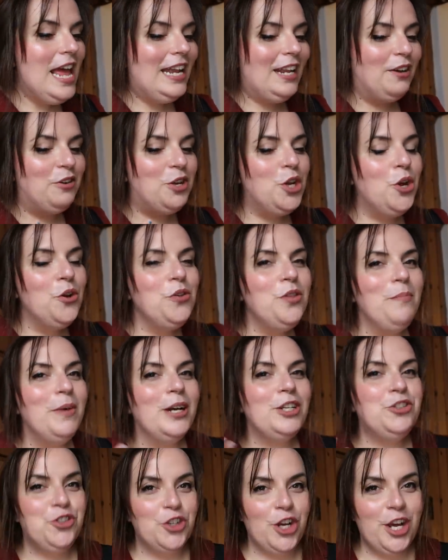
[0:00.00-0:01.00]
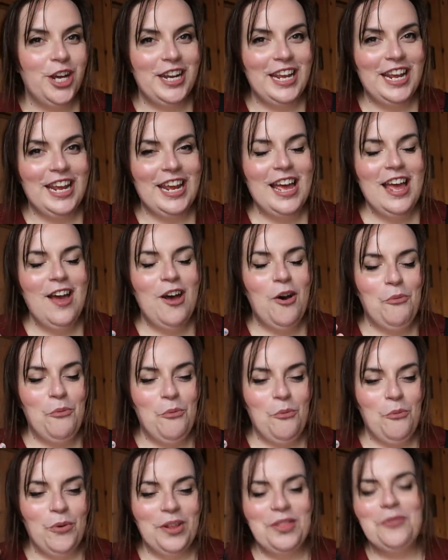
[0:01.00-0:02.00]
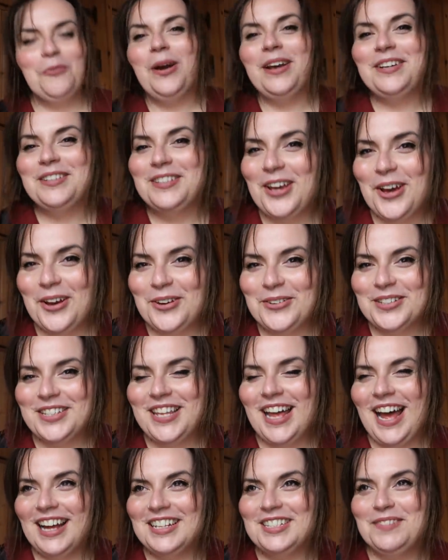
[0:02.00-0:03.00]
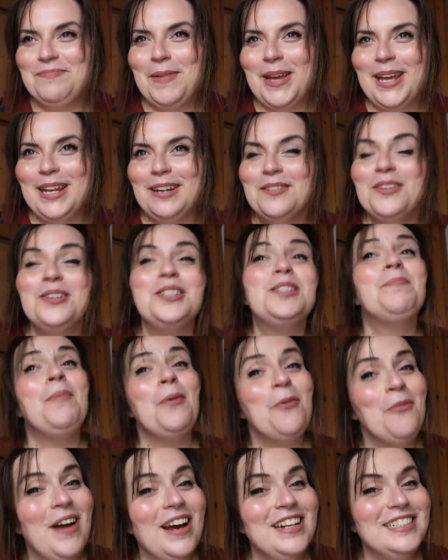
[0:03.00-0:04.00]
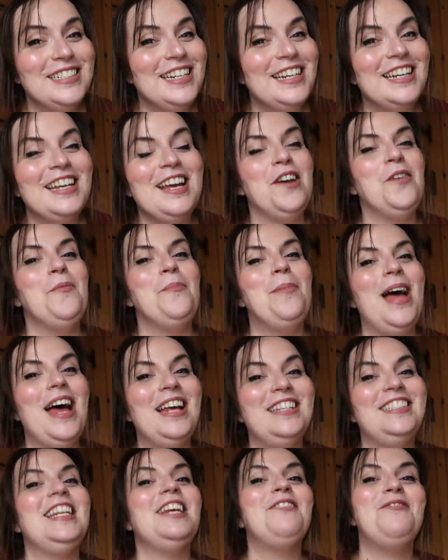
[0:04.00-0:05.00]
Now, you know that my journey with waistcoats has been sporadic at best.